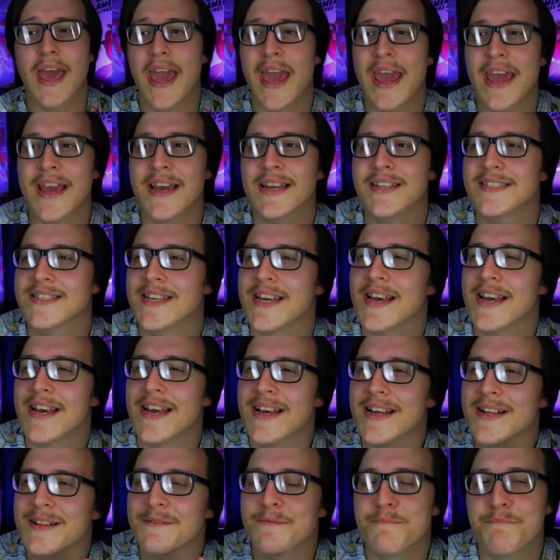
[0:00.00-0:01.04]
And
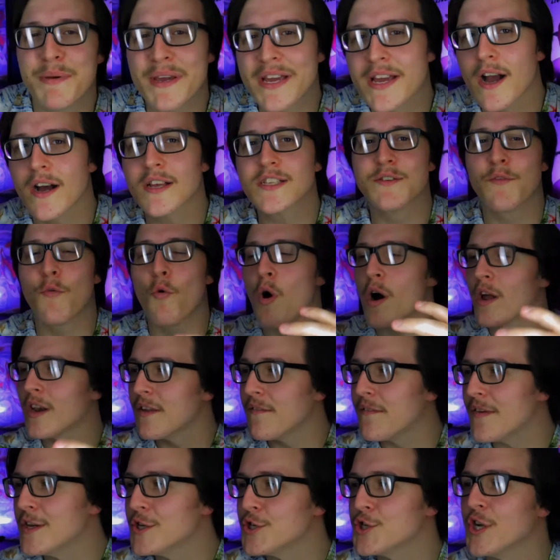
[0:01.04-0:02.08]
because of
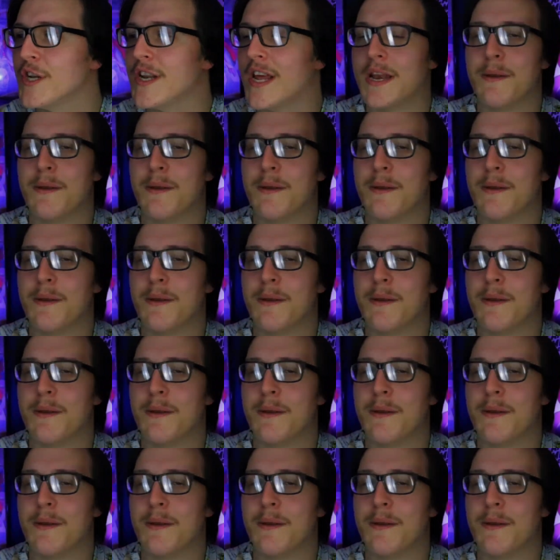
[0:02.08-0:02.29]
WandaVision